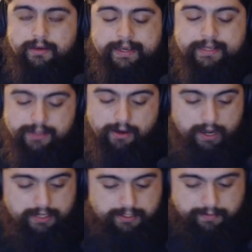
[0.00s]
is
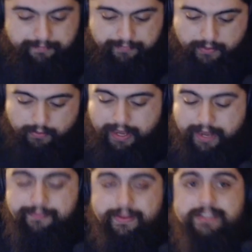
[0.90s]
awesome,
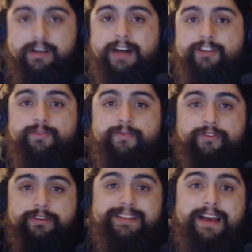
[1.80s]
okay? It's awesome
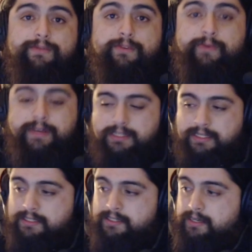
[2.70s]
for several
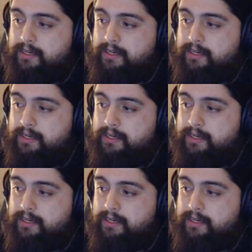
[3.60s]
reasons.